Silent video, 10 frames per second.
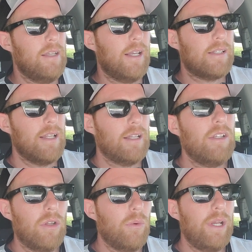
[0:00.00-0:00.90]
it's not
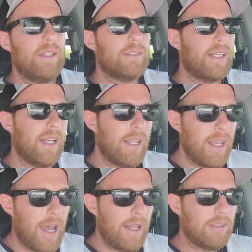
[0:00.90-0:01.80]
the only way to skin a
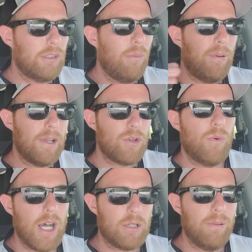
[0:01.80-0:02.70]
cat. So pressure
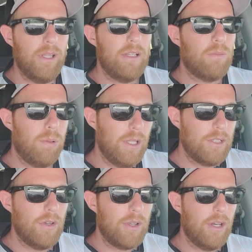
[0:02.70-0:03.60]
wash, please.
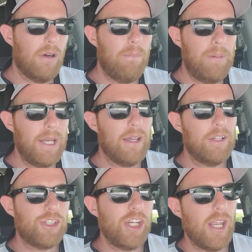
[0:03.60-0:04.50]
Please don't get all bent out
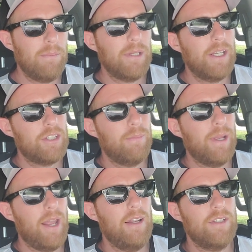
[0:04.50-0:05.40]
of shape and get your
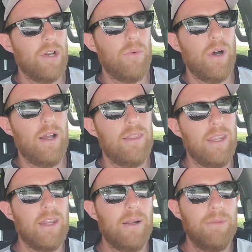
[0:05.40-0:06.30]
panties in a wad
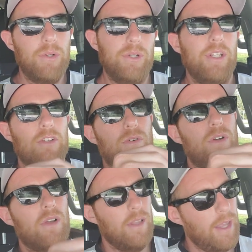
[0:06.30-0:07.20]
thinking I'm doing this
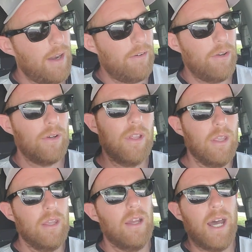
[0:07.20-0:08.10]
wrong and that wrong.
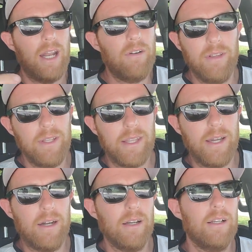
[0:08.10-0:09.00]
I don't really
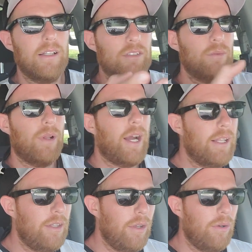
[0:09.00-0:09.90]
care. This is what I
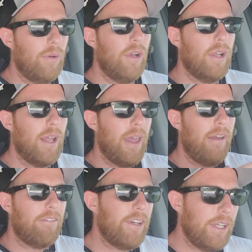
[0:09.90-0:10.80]
do
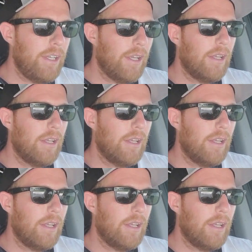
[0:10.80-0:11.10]
every,